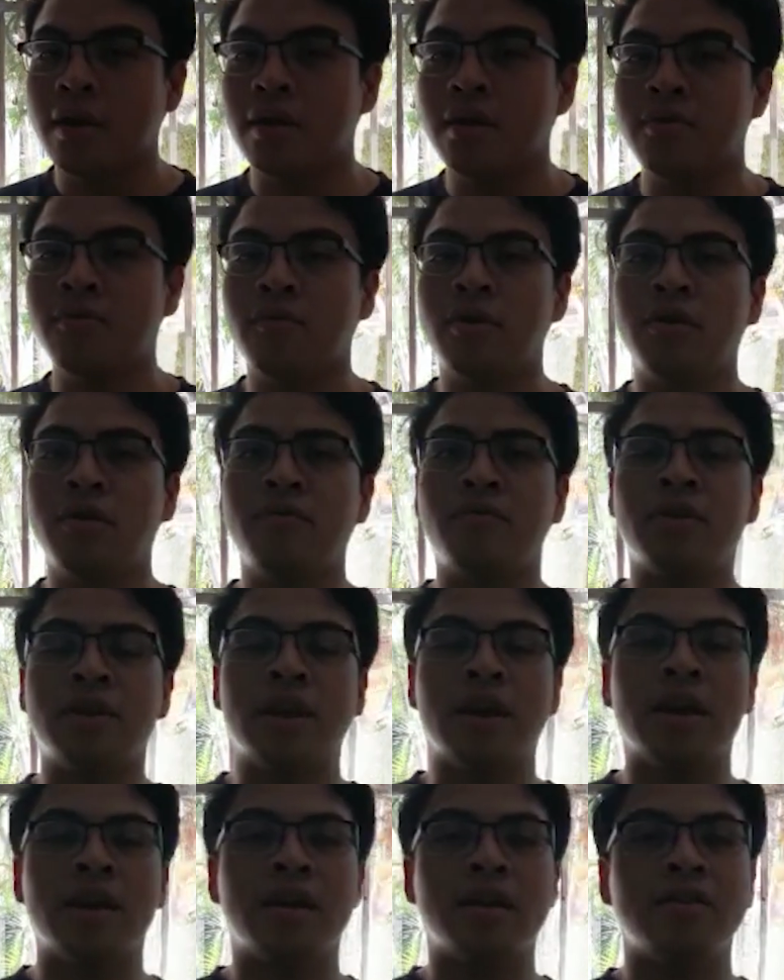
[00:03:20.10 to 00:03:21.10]
is one of
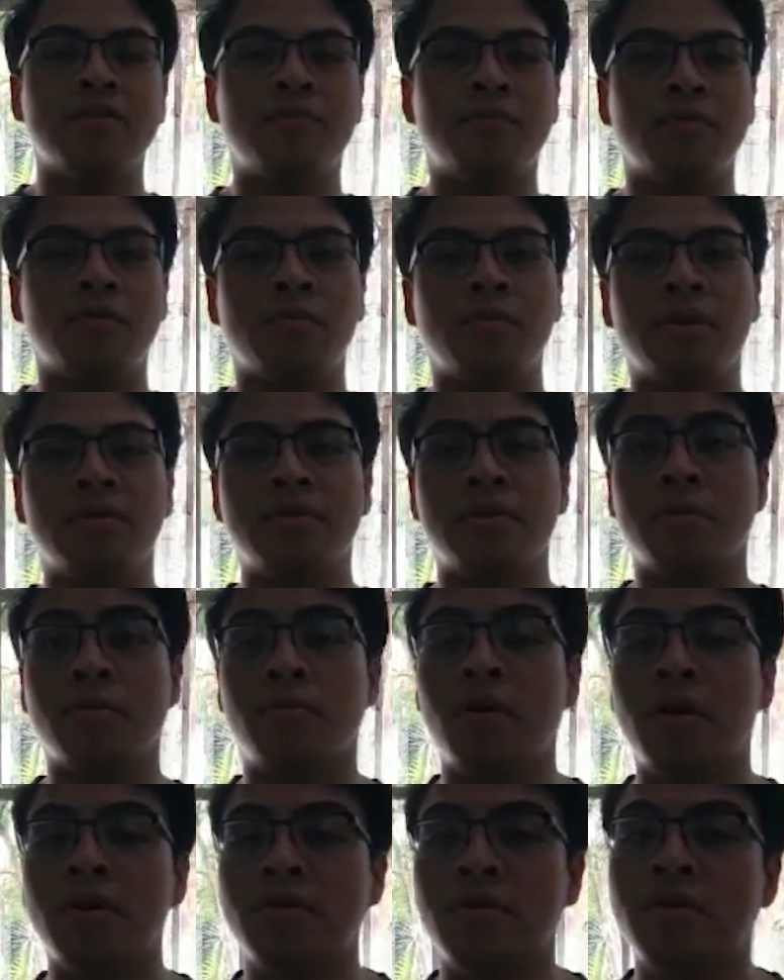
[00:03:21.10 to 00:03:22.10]
the earliest Preromantic
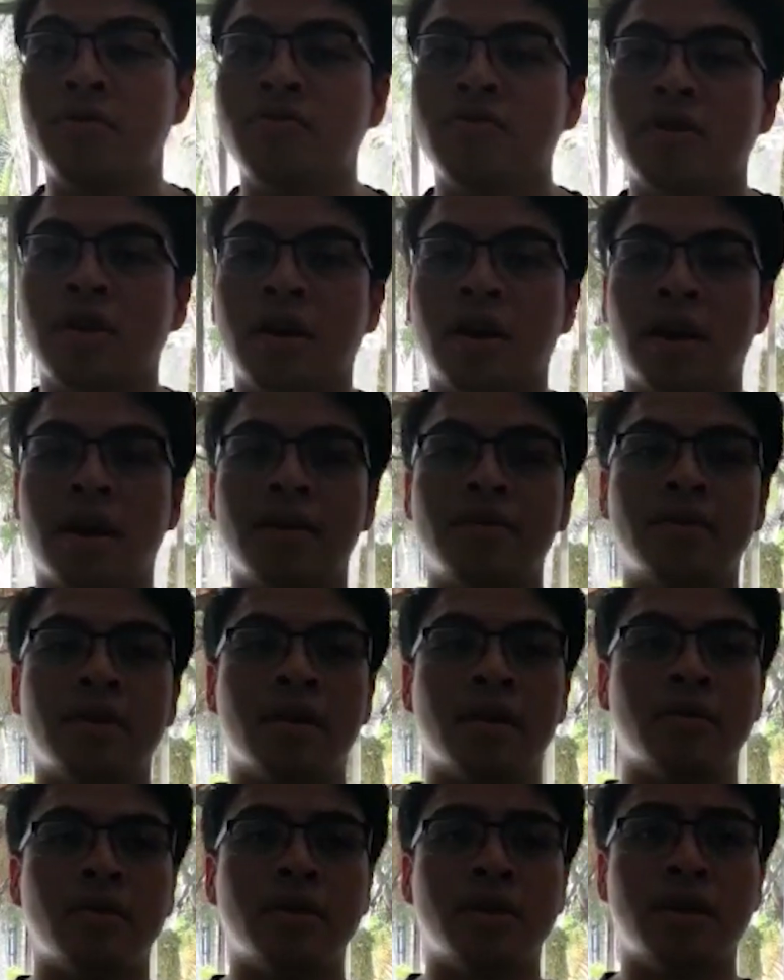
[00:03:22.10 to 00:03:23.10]
writers and had
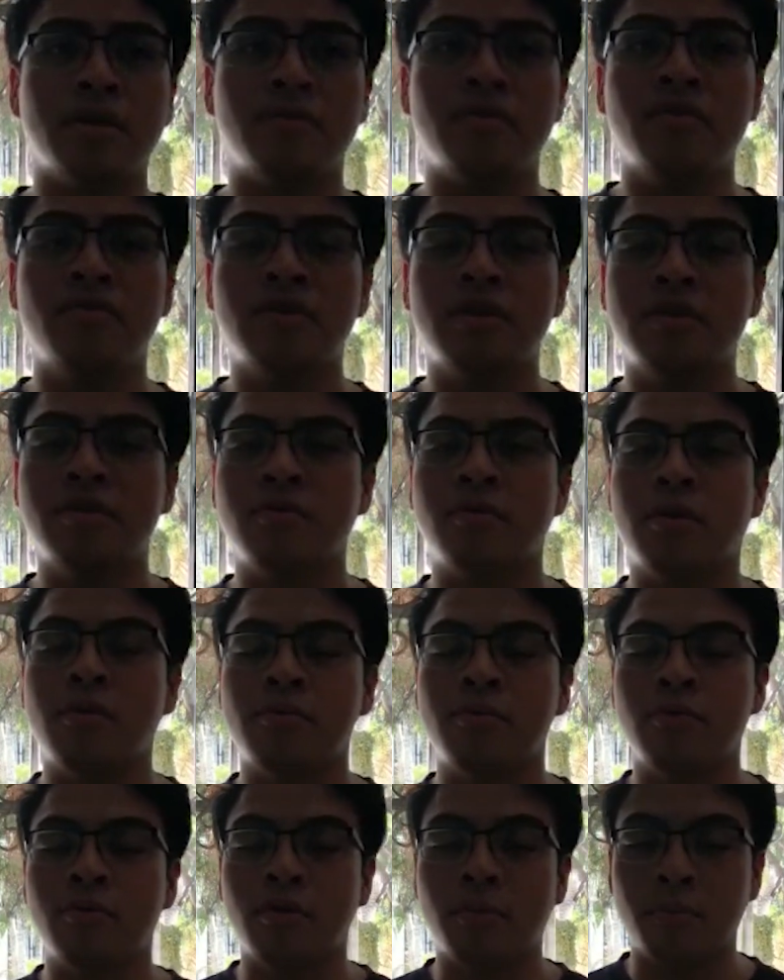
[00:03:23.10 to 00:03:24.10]
a great influence throughout
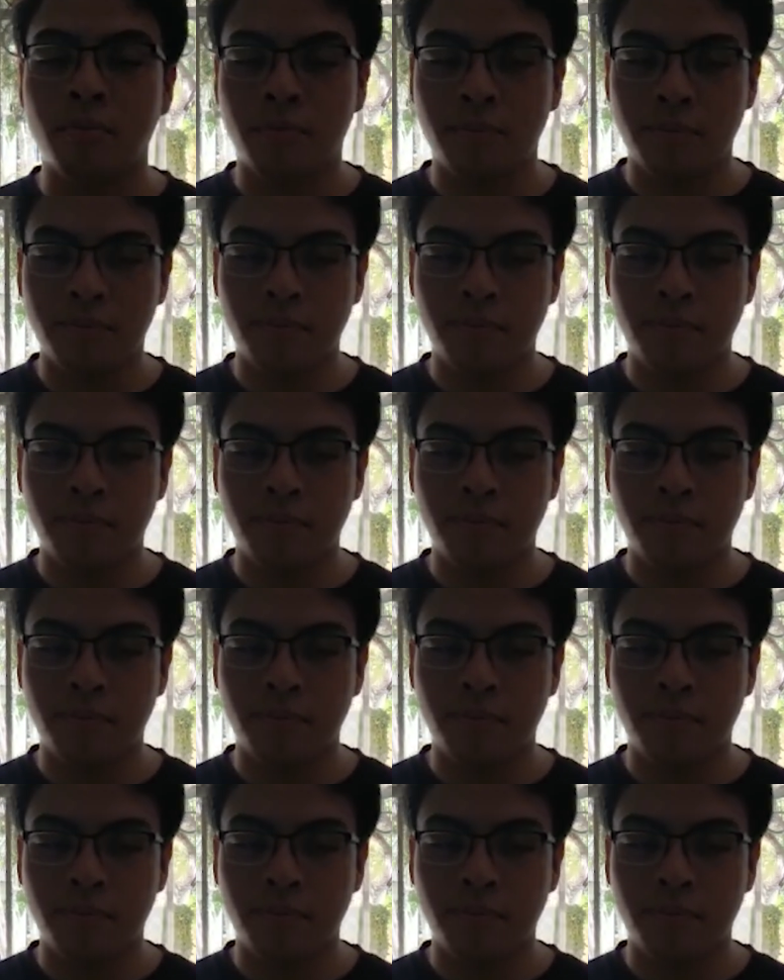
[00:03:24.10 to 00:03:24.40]
Europe.